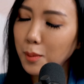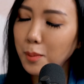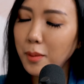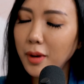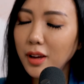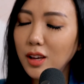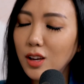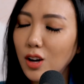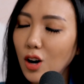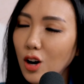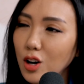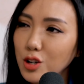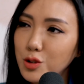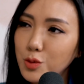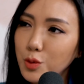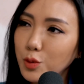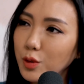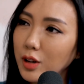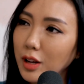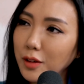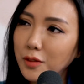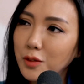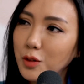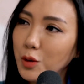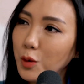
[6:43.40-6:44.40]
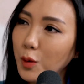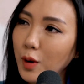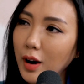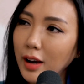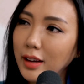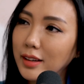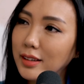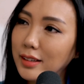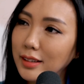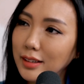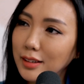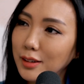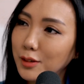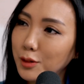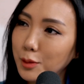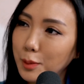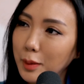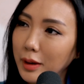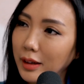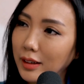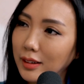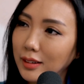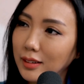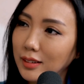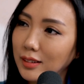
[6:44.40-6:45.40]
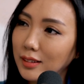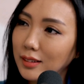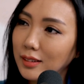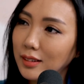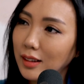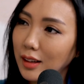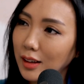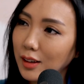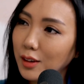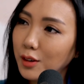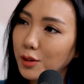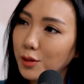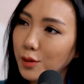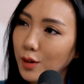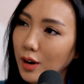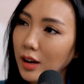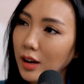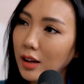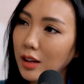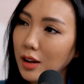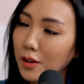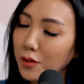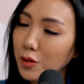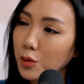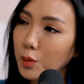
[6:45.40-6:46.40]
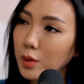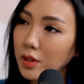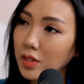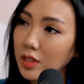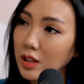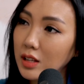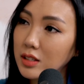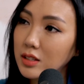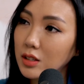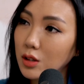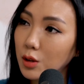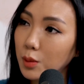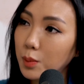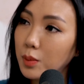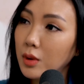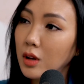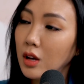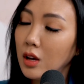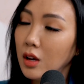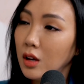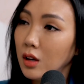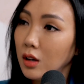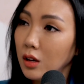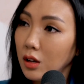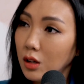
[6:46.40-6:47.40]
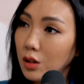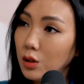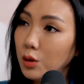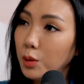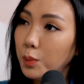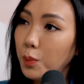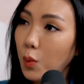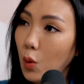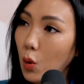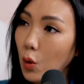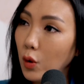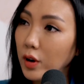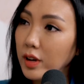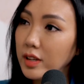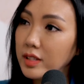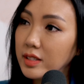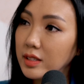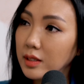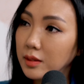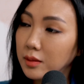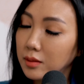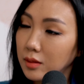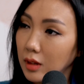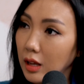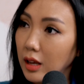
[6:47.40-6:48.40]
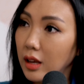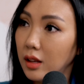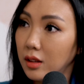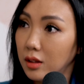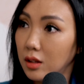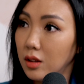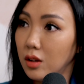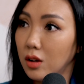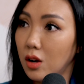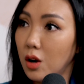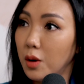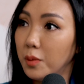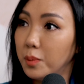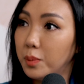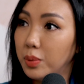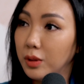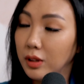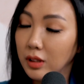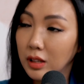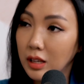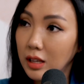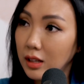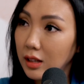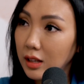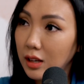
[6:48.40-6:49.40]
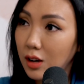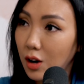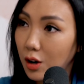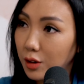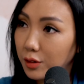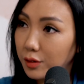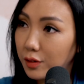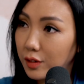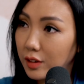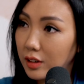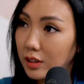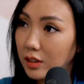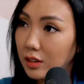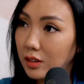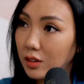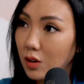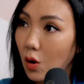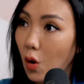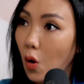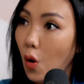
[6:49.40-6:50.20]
My gosh, we would have no idea, Rebecca. Like, you're right. Everyone thinks that you're, poised and completely confident